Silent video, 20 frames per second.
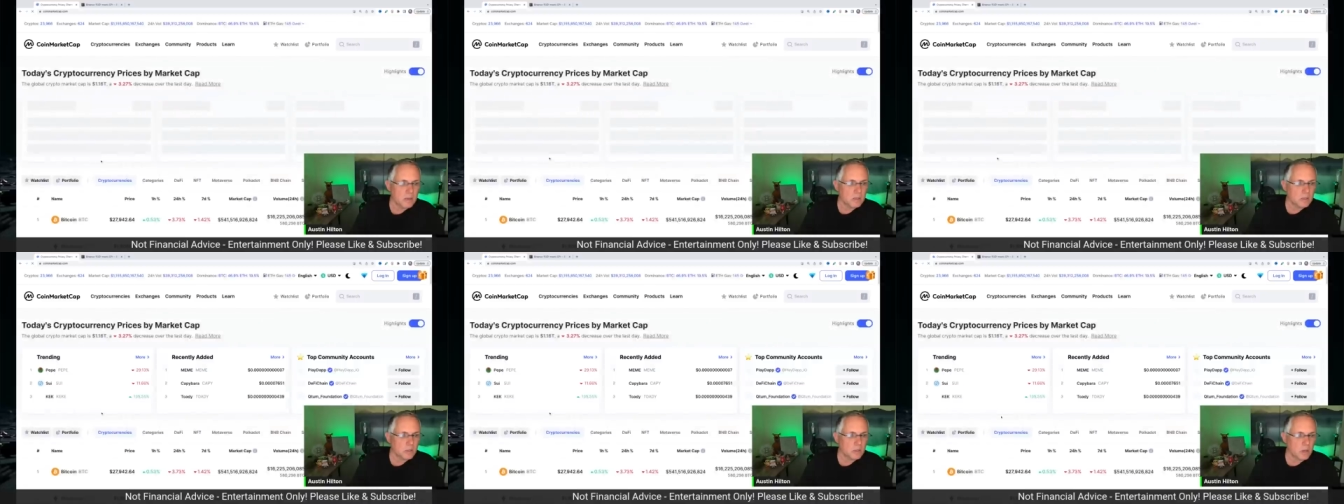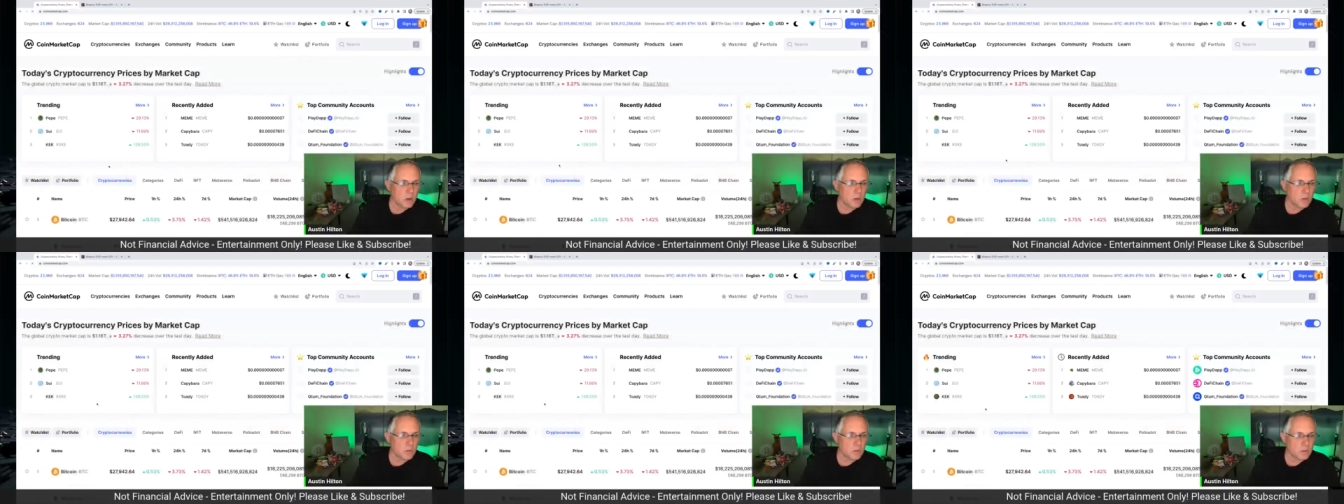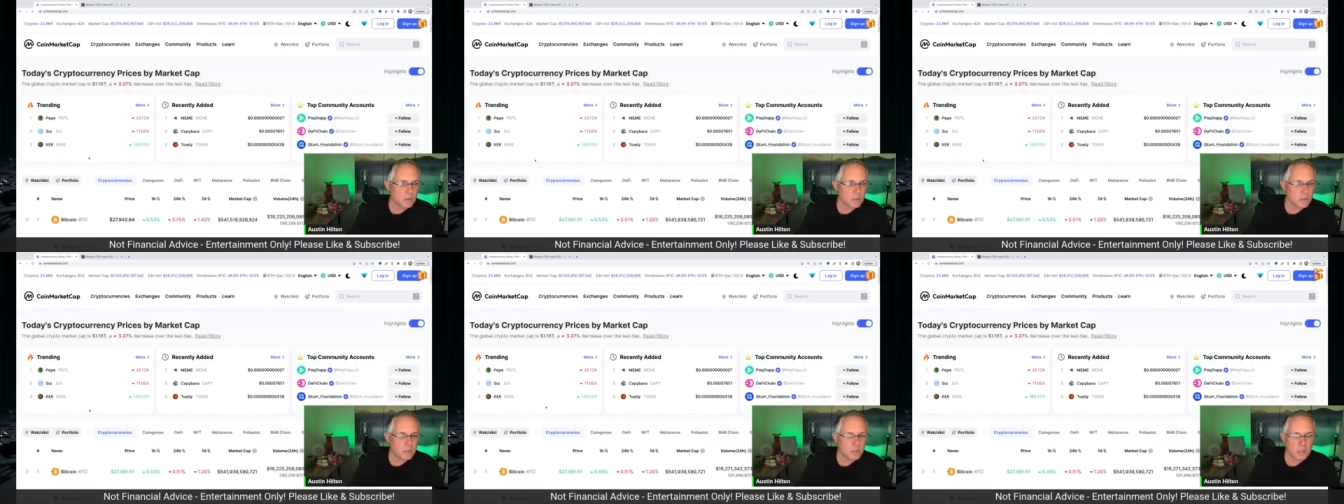So
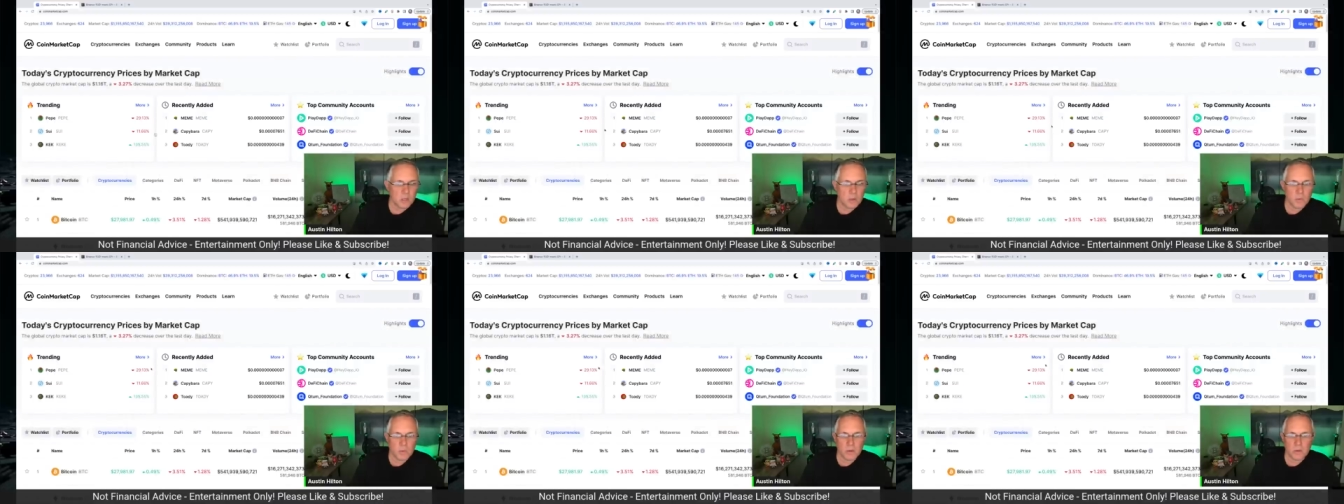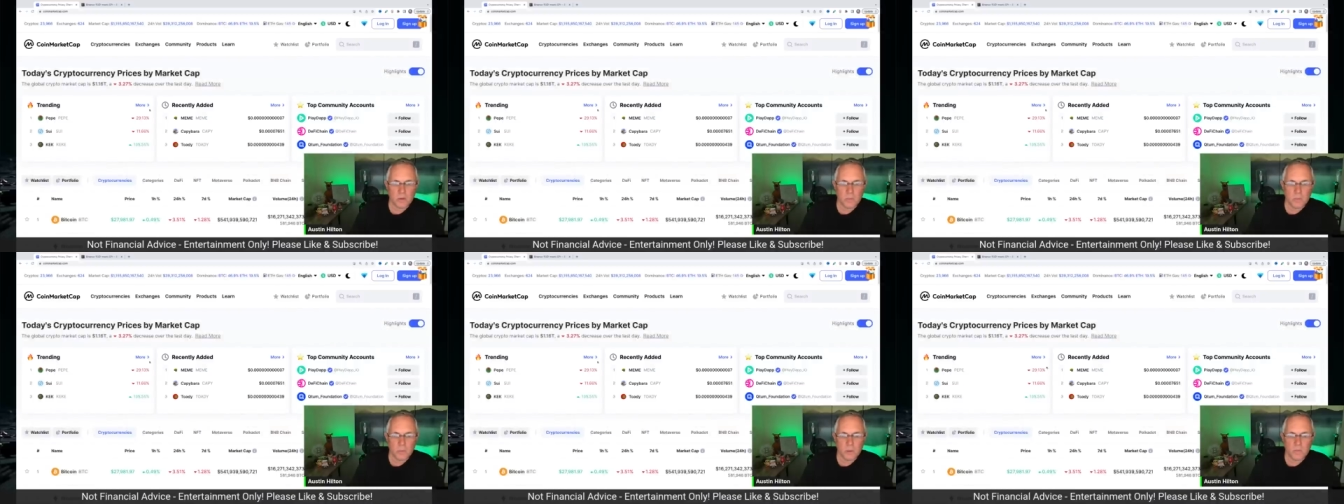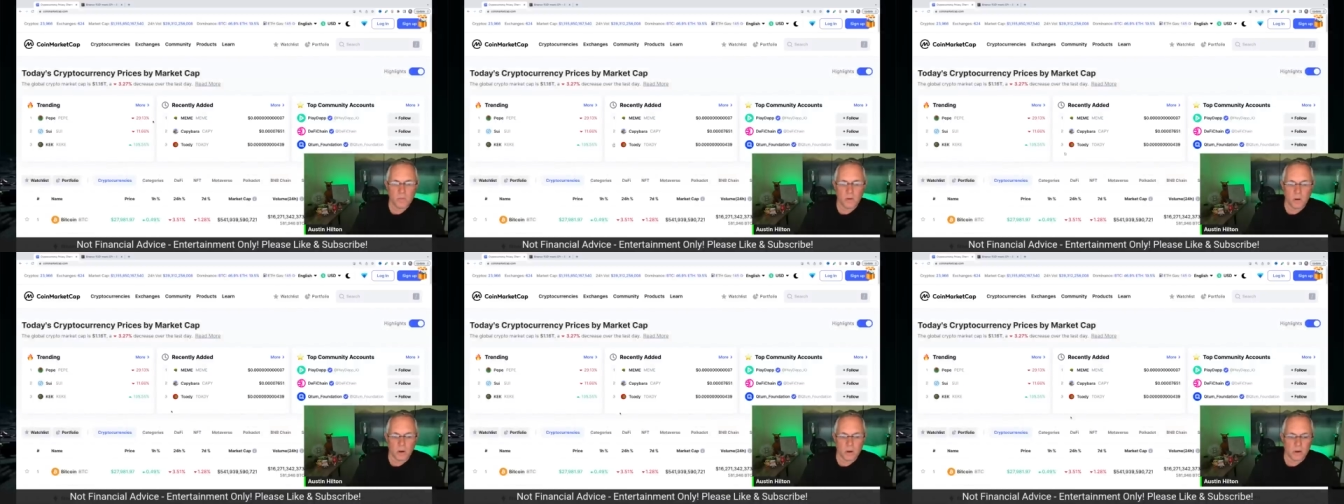continuing to
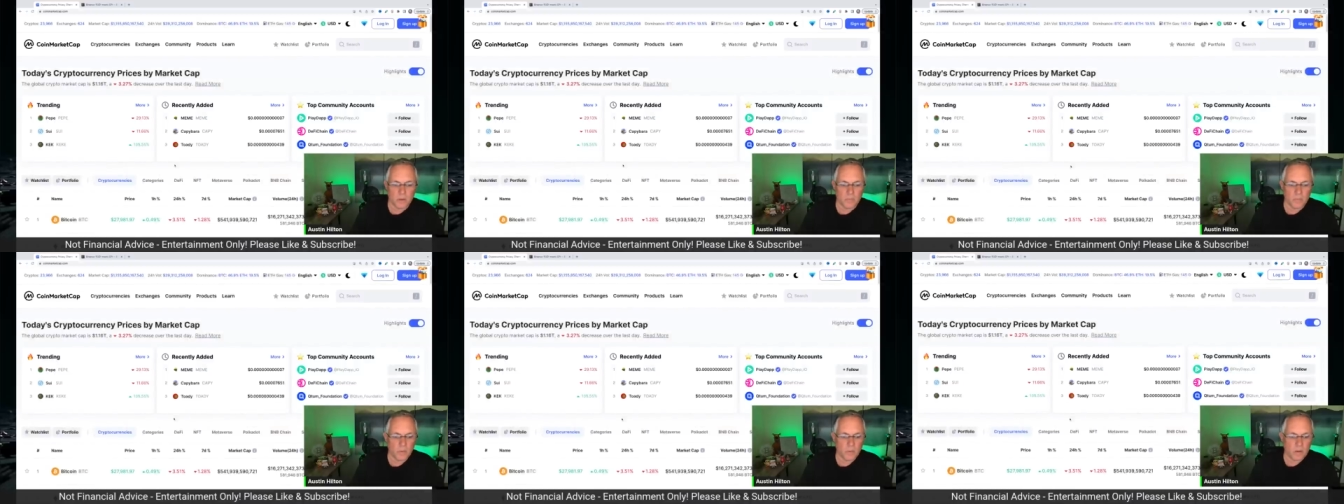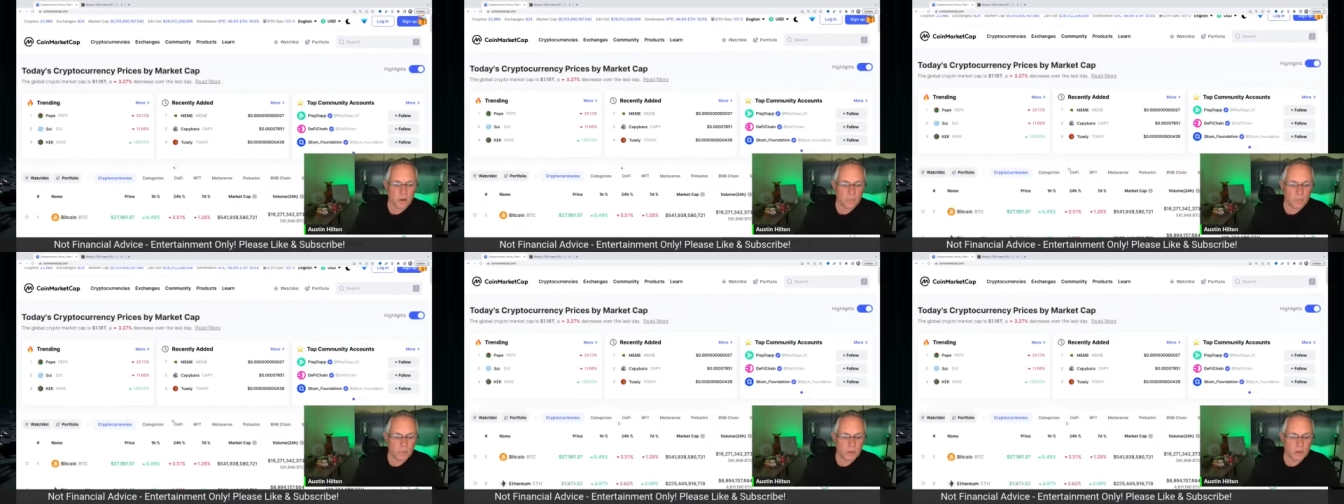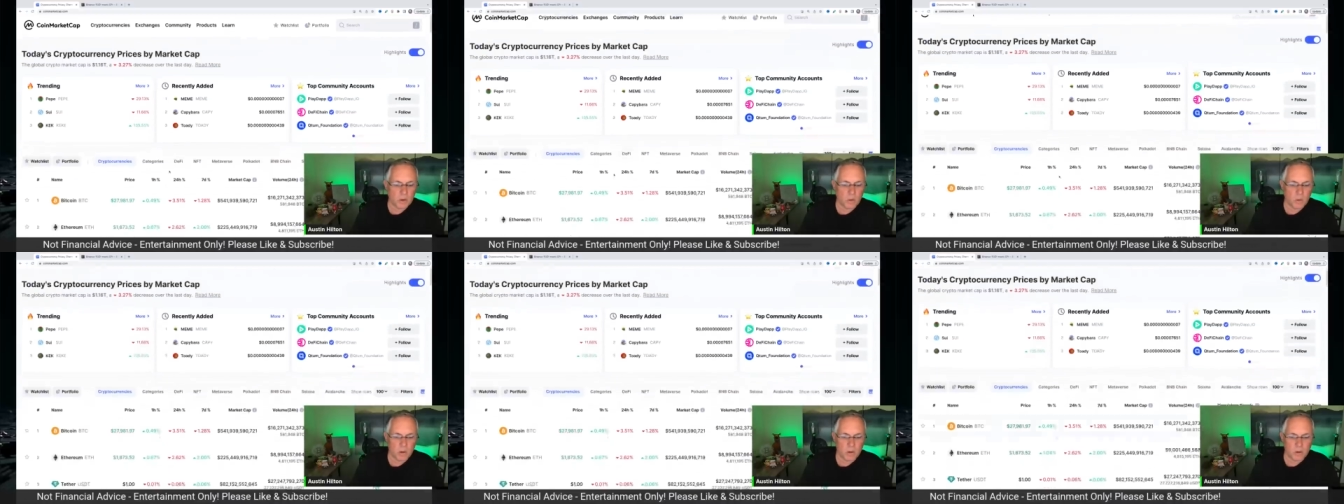move on, we've got
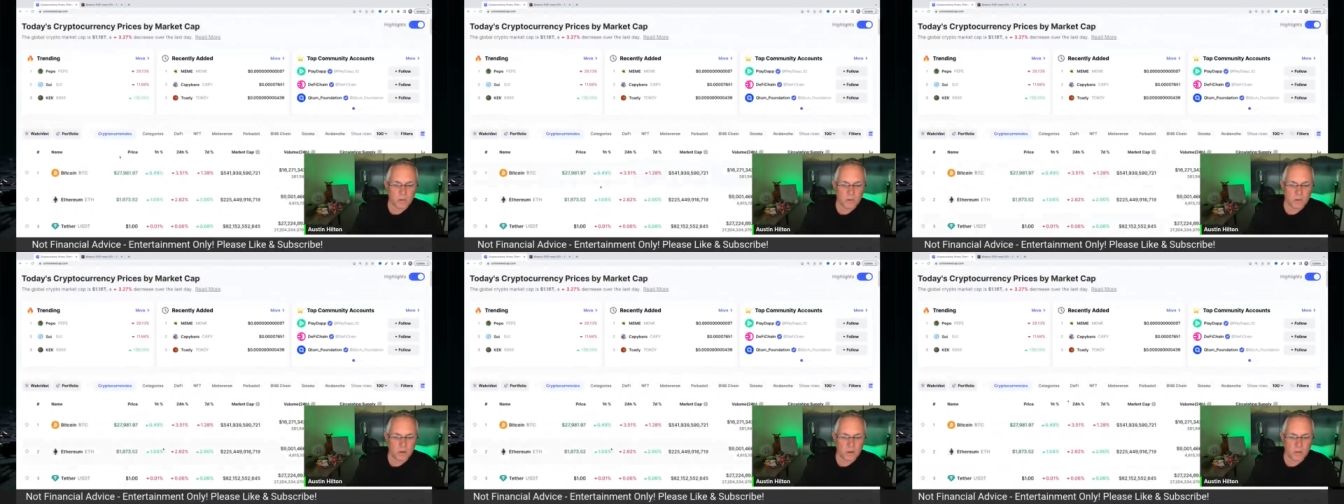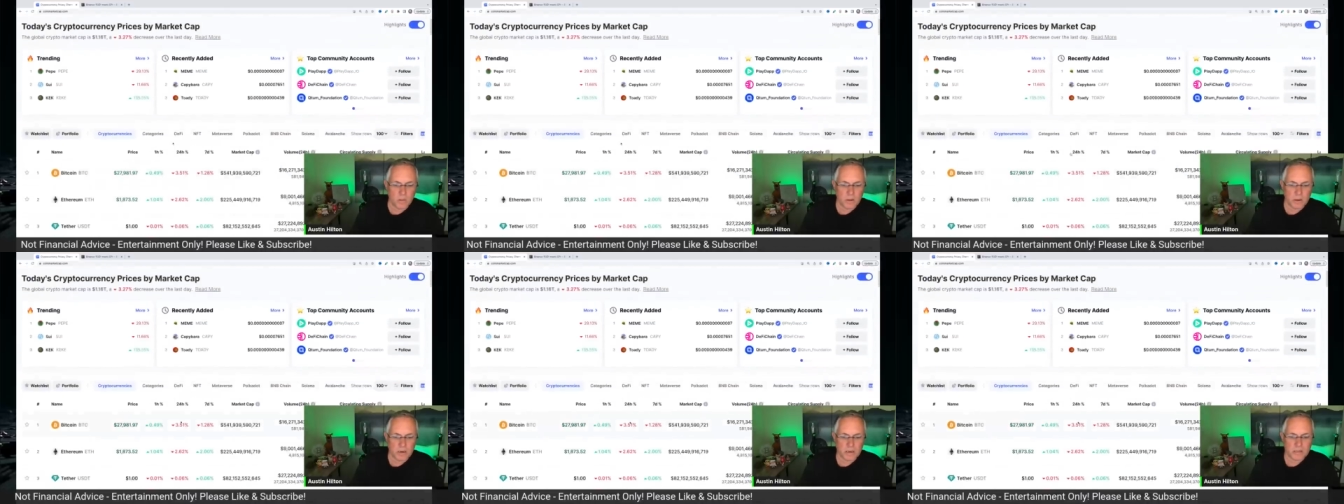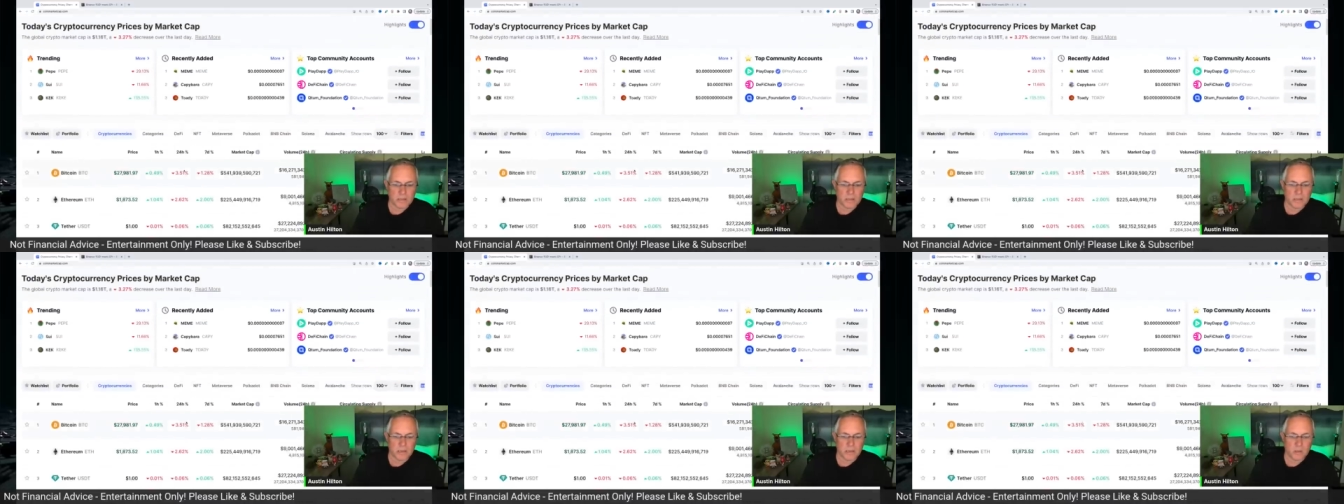Bitcoin, Ethereum, like
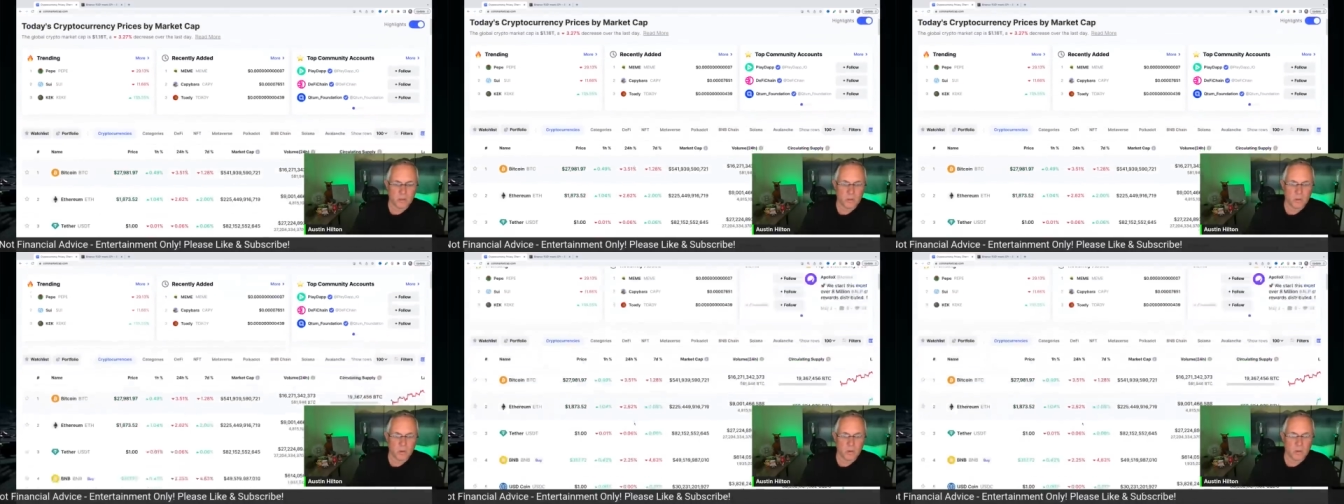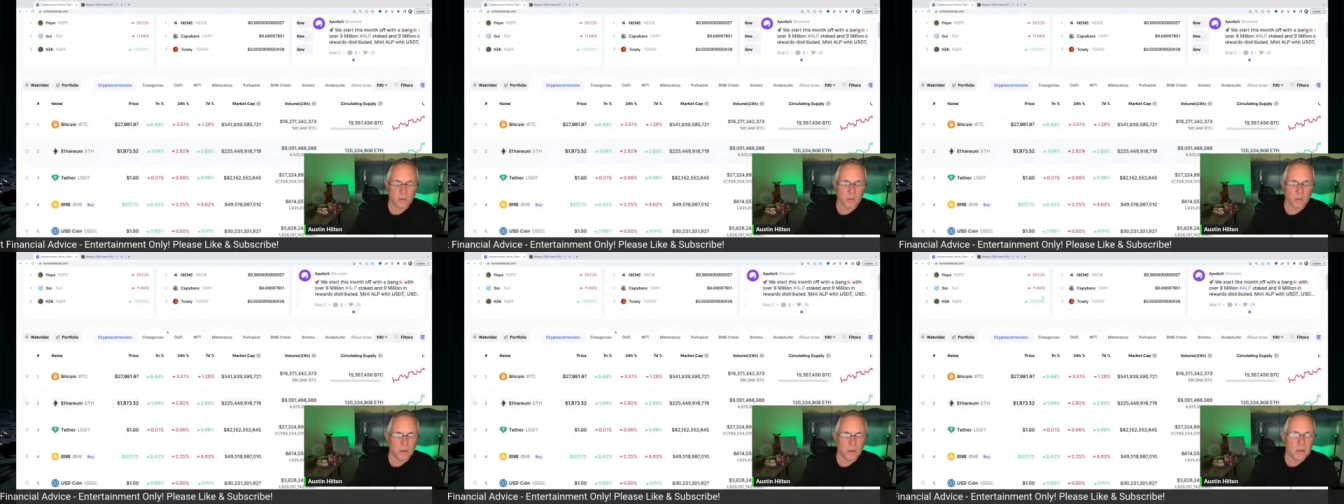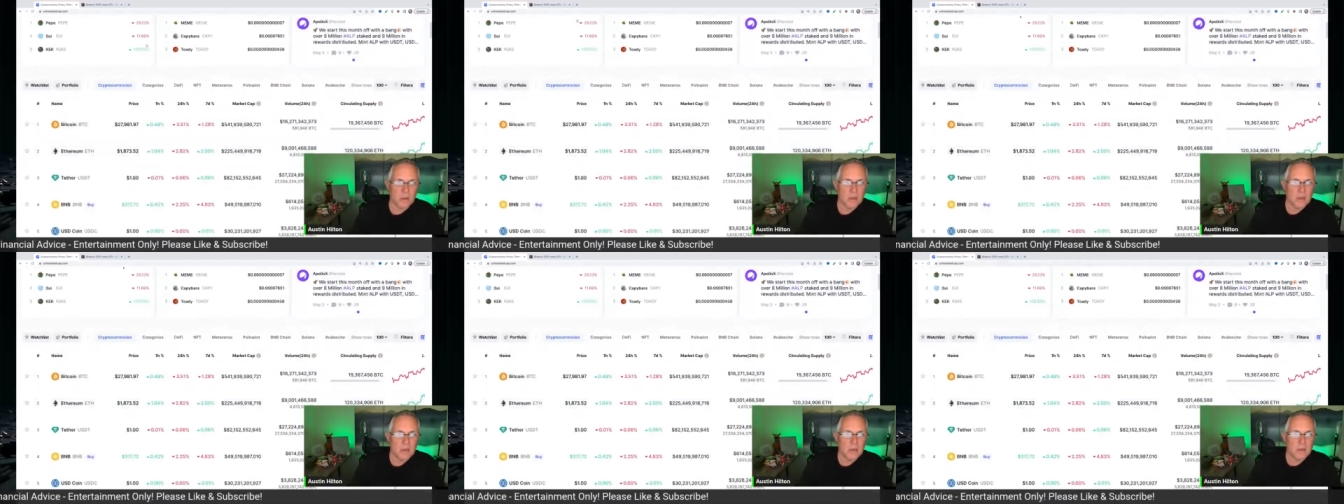I said, doing their thing.